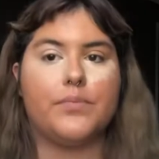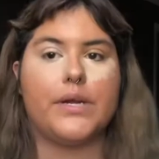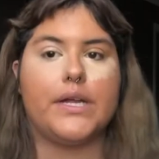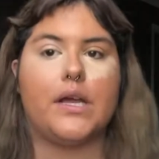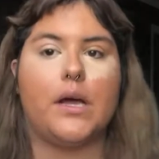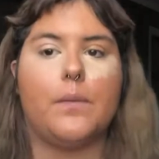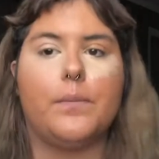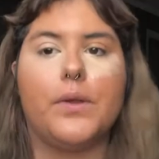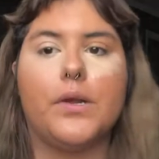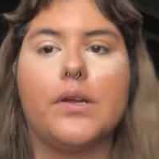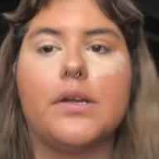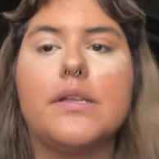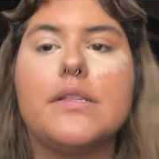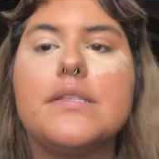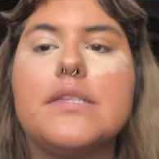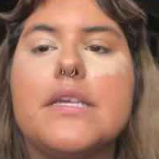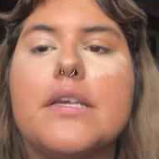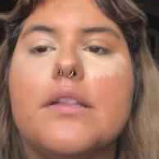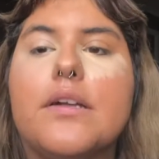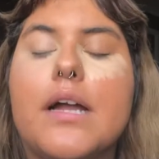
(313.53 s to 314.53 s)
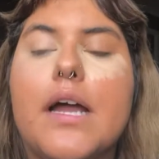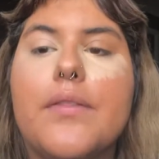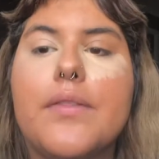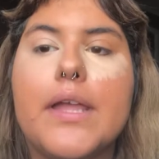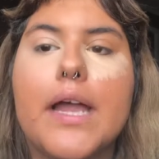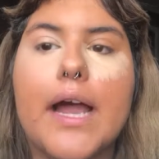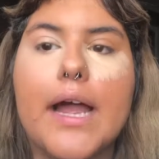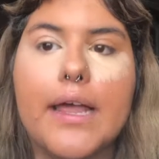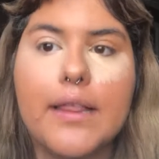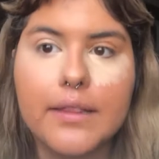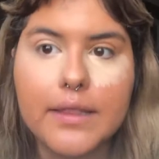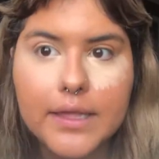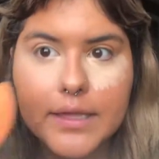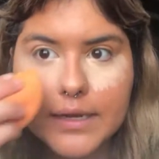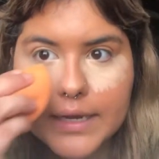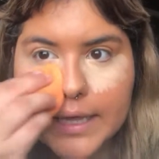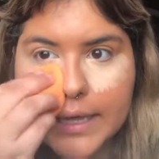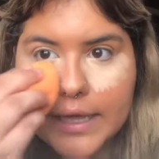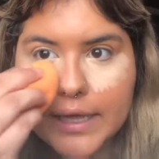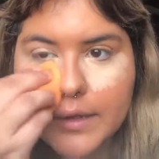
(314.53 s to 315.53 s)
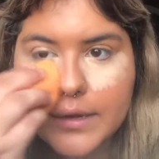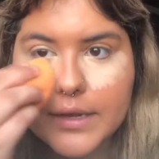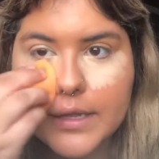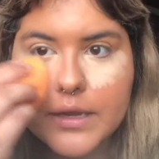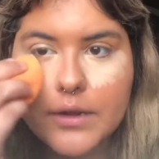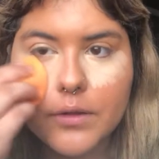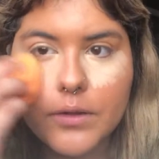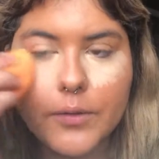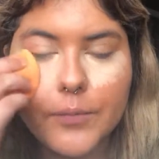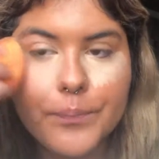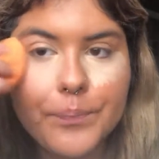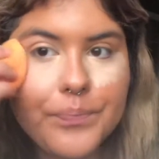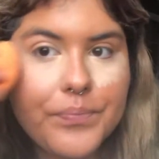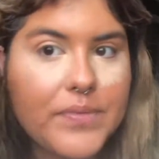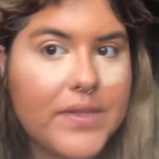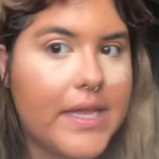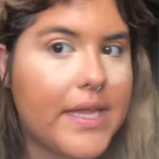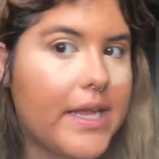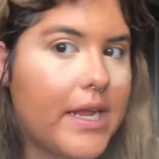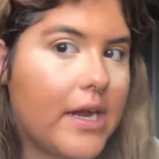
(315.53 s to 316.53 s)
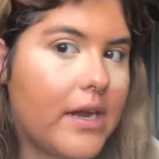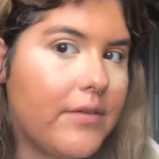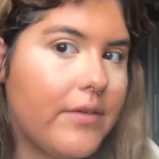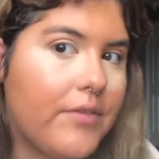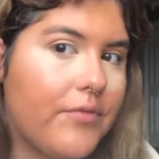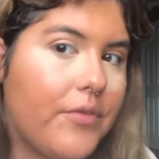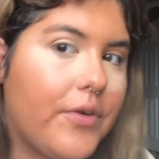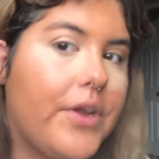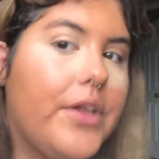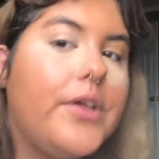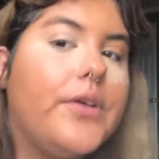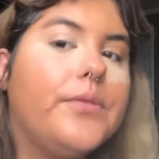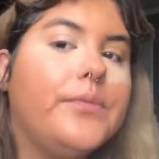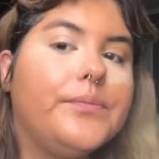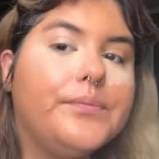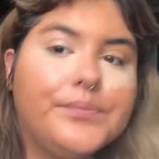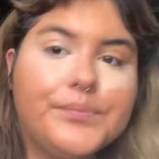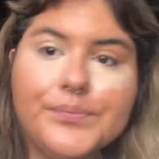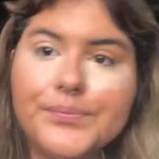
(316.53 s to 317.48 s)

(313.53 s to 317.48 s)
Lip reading: bring up your concealer on the eyelid and it'll take care of it for you.